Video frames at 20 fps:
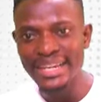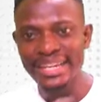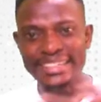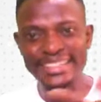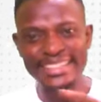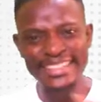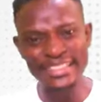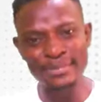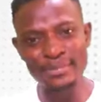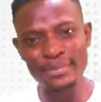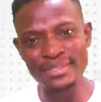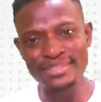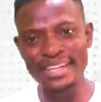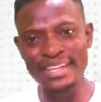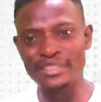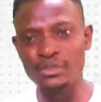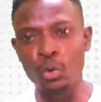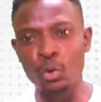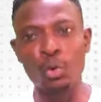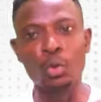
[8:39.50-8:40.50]
This means that
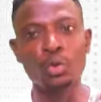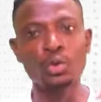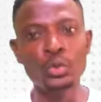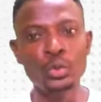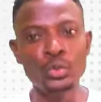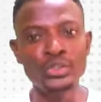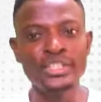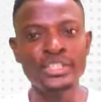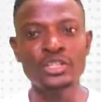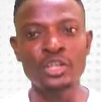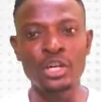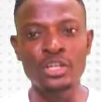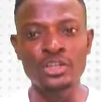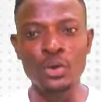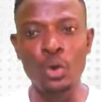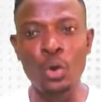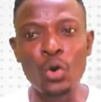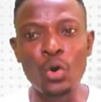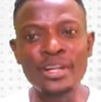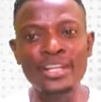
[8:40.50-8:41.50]
Olu did not
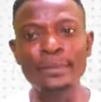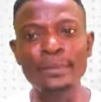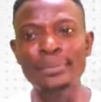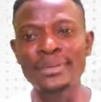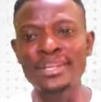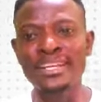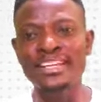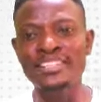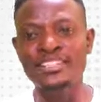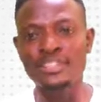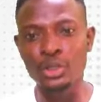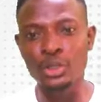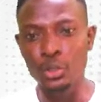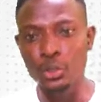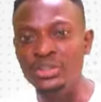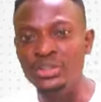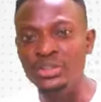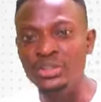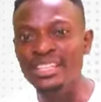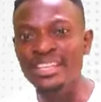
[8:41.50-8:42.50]
only bring his
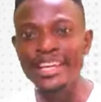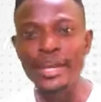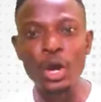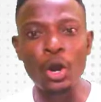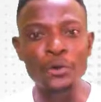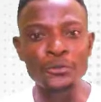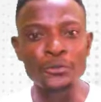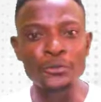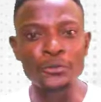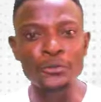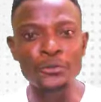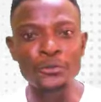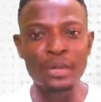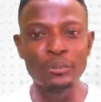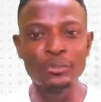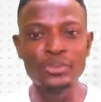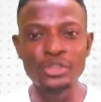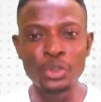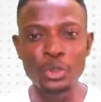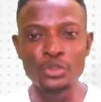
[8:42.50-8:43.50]
clothes, he also came
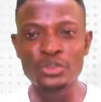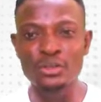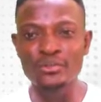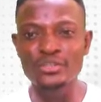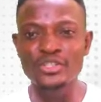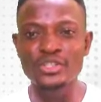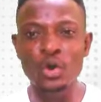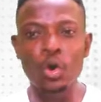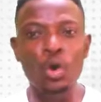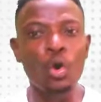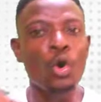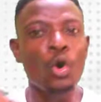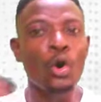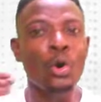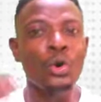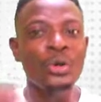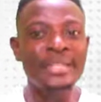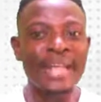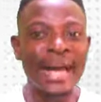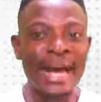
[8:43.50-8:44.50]
with those of his
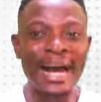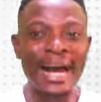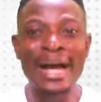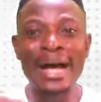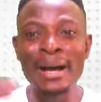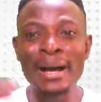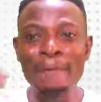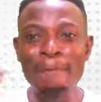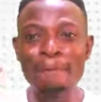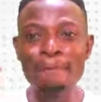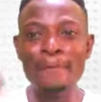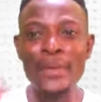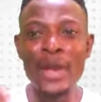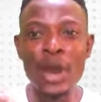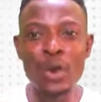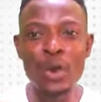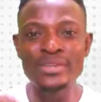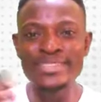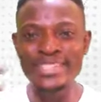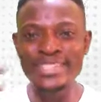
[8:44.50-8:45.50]
older
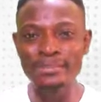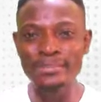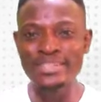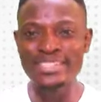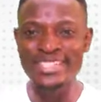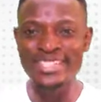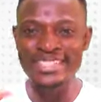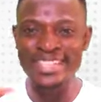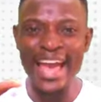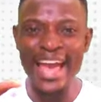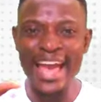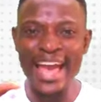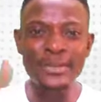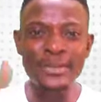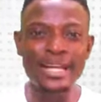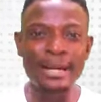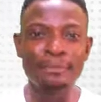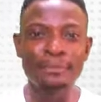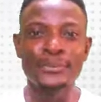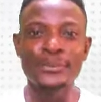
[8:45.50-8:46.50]
male siblings, his
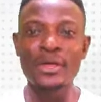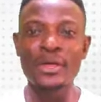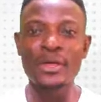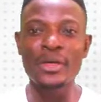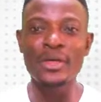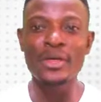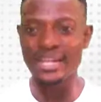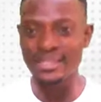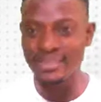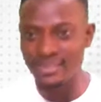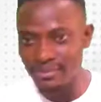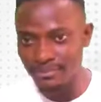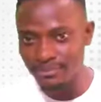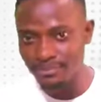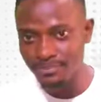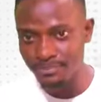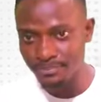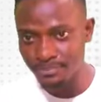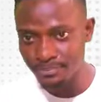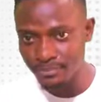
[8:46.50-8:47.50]
elder brothers.
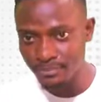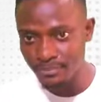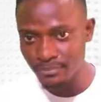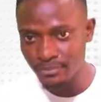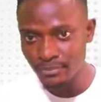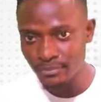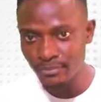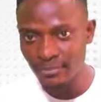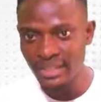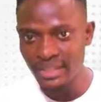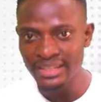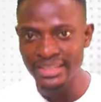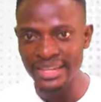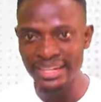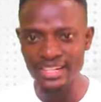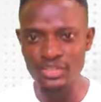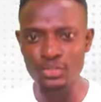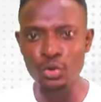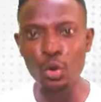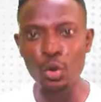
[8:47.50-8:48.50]
That
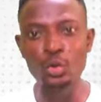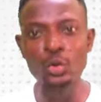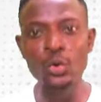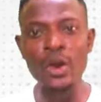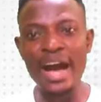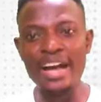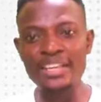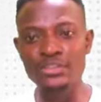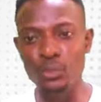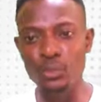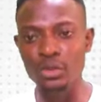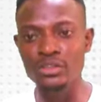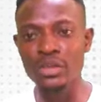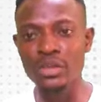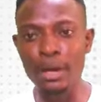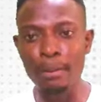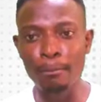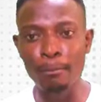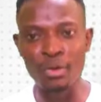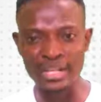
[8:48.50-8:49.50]
is, Olu has what?
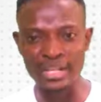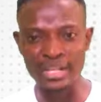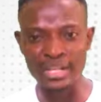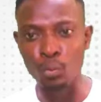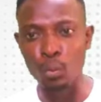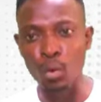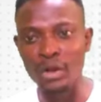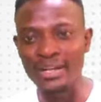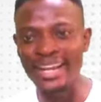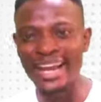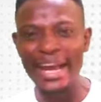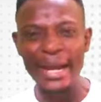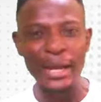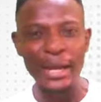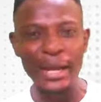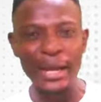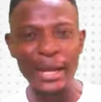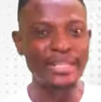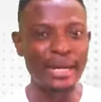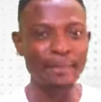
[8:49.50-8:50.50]
More than one
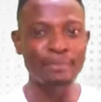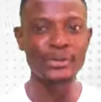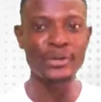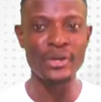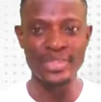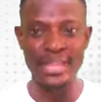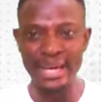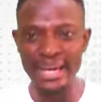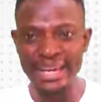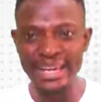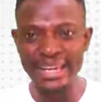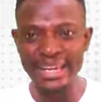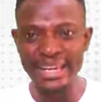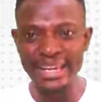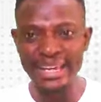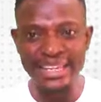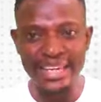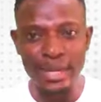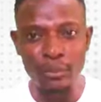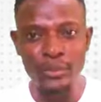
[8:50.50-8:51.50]
elder brother. He
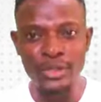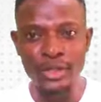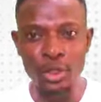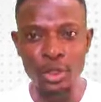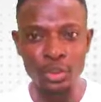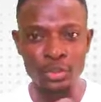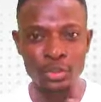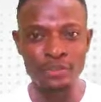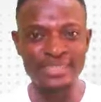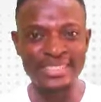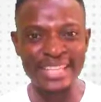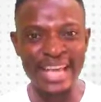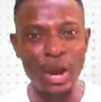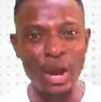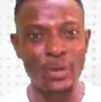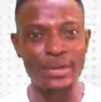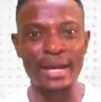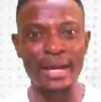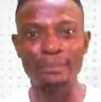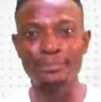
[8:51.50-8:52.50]
came with the clothes of his
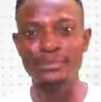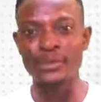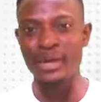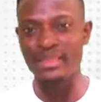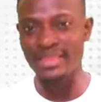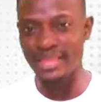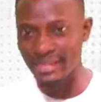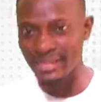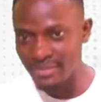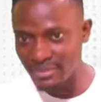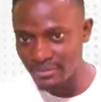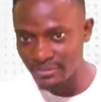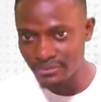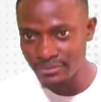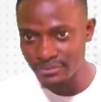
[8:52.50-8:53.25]
elder brothers.